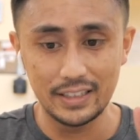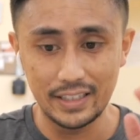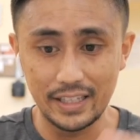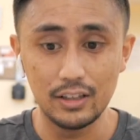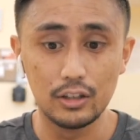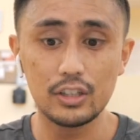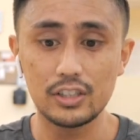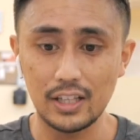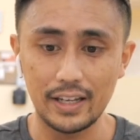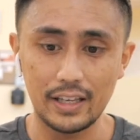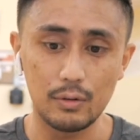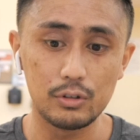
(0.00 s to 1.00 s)
it looks
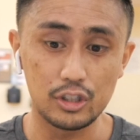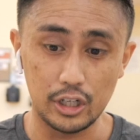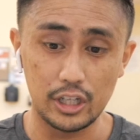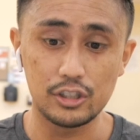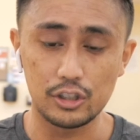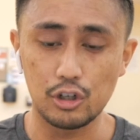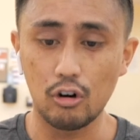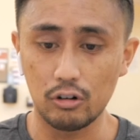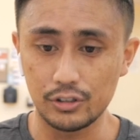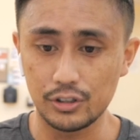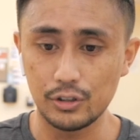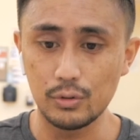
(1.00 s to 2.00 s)
like it's a
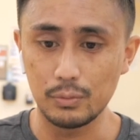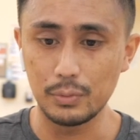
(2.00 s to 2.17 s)
charred suit,